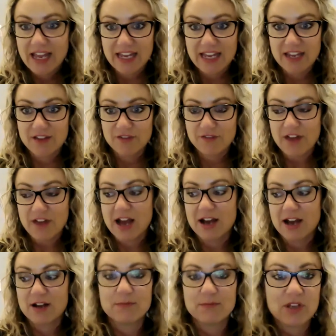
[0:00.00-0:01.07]

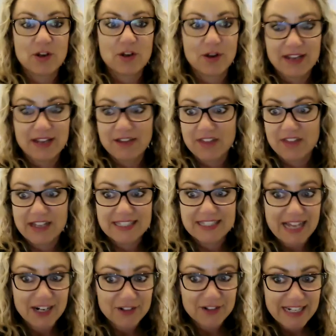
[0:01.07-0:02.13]
If there's
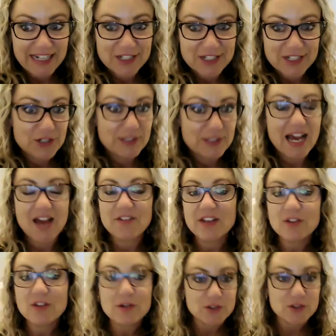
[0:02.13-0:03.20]
salary issues,
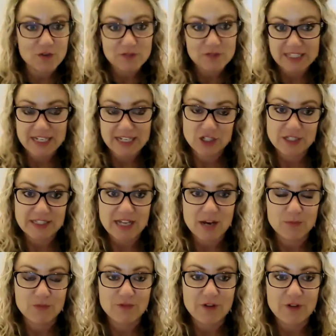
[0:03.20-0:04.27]
having those conversations
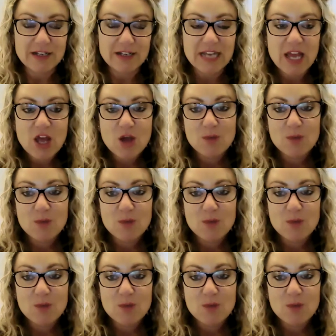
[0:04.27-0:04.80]
up front,